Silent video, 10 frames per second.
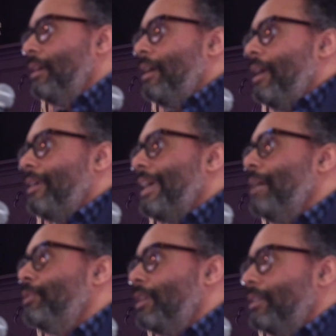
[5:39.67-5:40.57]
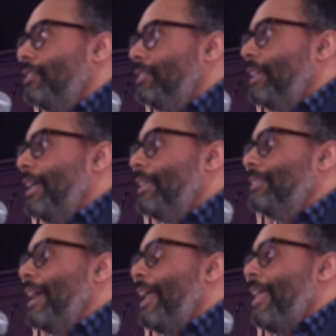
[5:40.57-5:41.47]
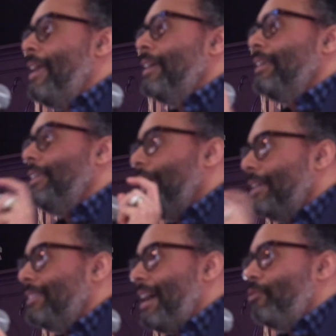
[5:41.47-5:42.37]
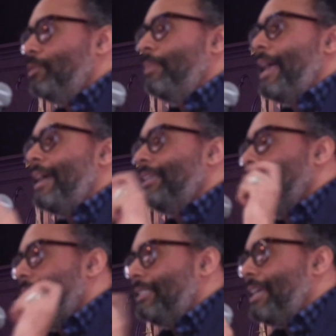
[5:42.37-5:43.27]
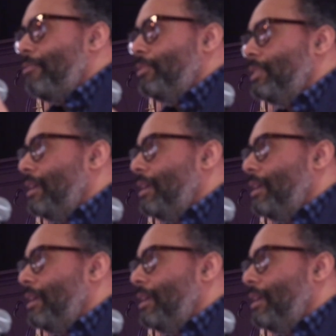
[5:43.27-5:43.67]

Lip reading: and came to understand that yes, I was black, yes, I was